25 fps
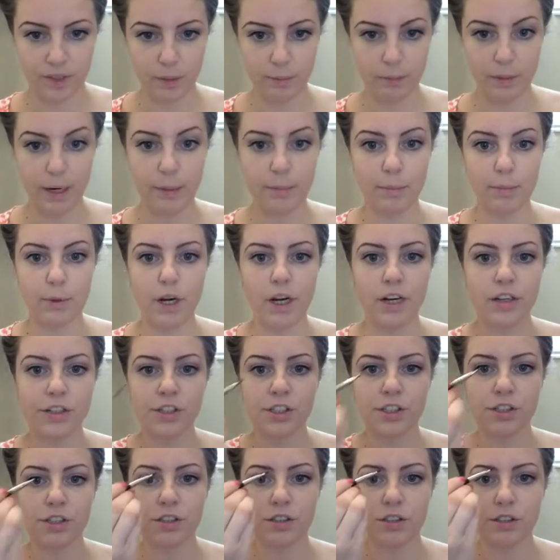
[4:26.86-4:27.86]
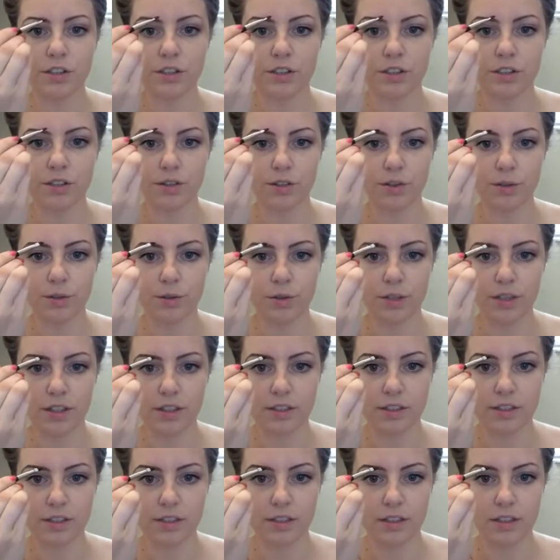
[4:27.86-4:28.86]
my brush to do
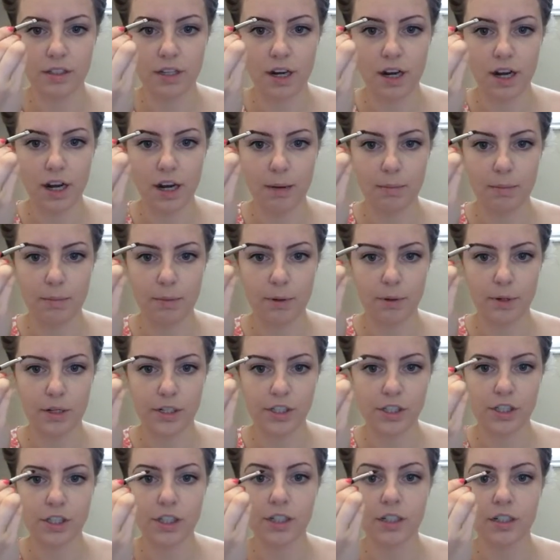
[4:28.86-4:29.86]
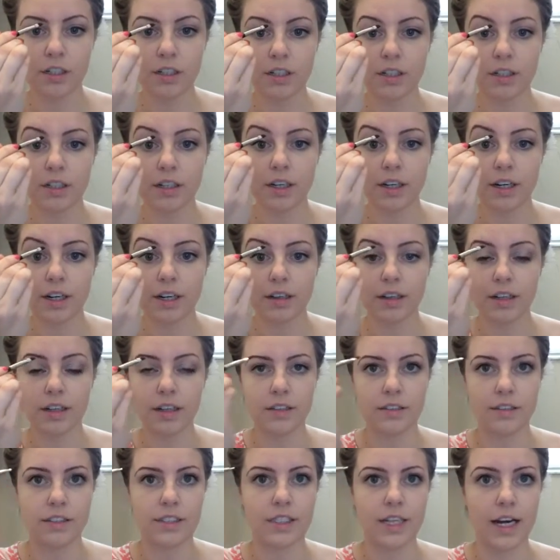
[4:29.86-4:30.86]
this top portion and the
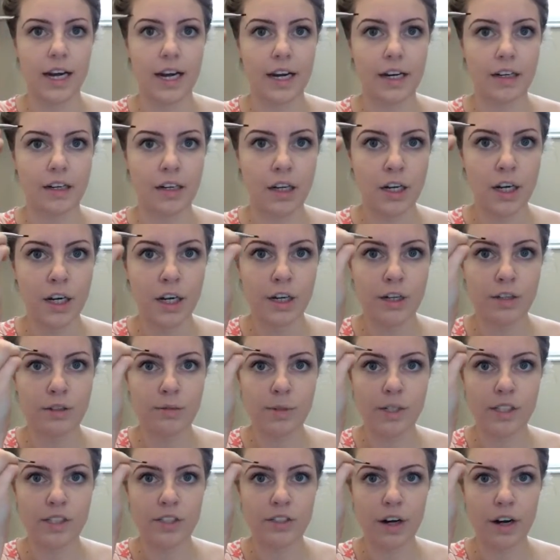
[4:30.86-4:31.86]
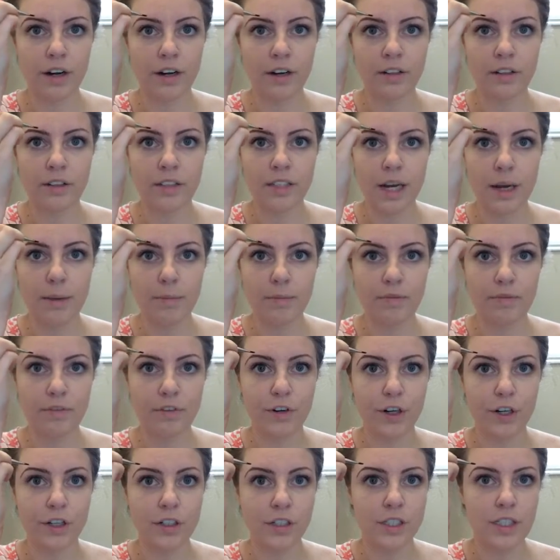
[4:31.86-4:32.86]
inside. So I'm going to start on the top
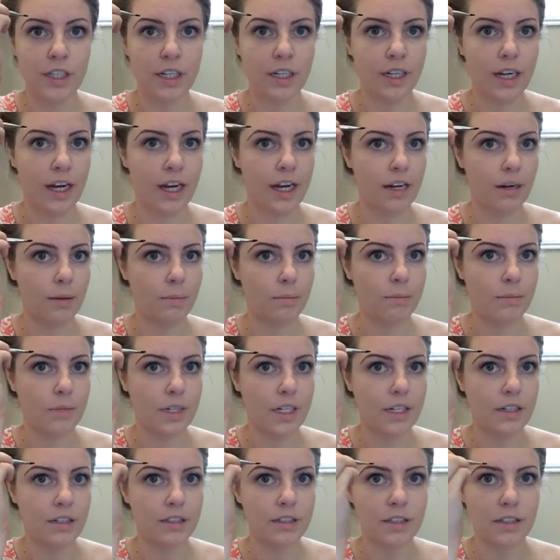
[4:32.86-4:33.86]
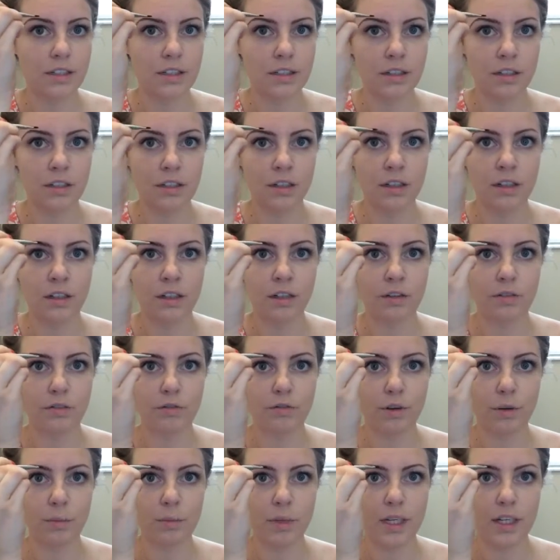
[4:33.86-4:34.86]
first and kind of meet
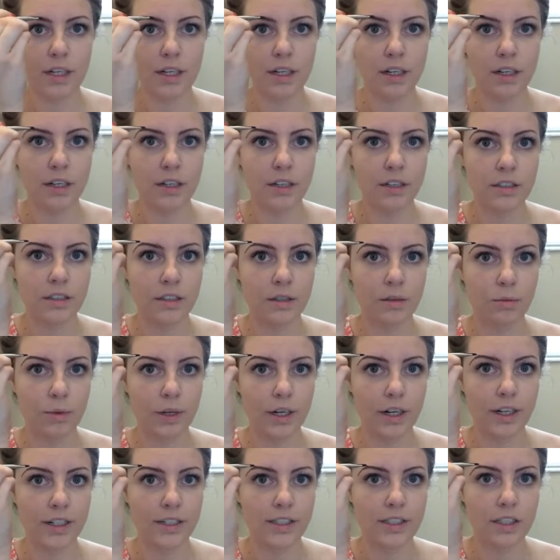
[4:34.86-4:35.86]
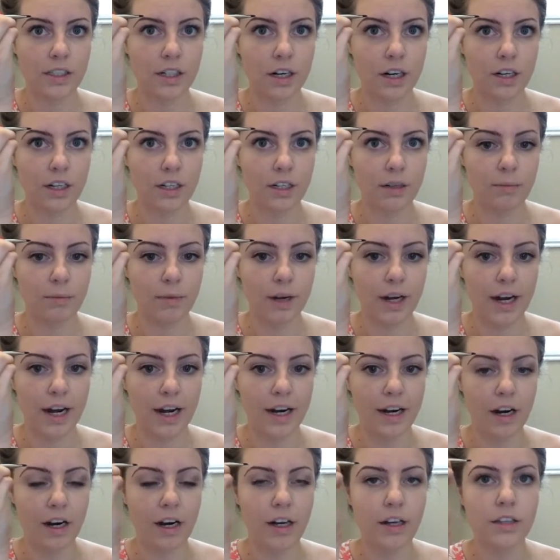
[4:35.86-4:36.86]
from here to where I started
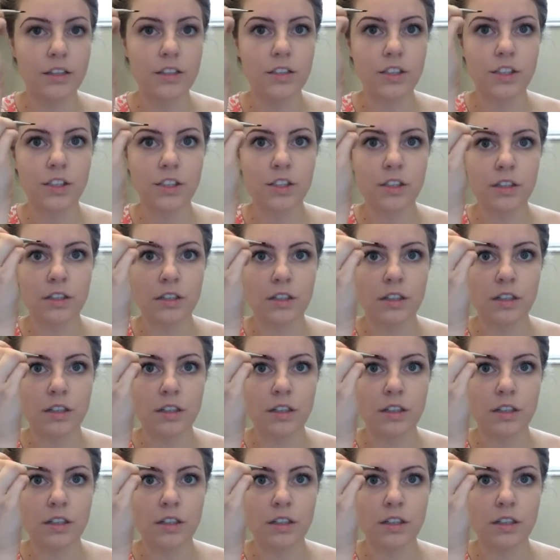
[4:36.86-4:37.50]
my arch.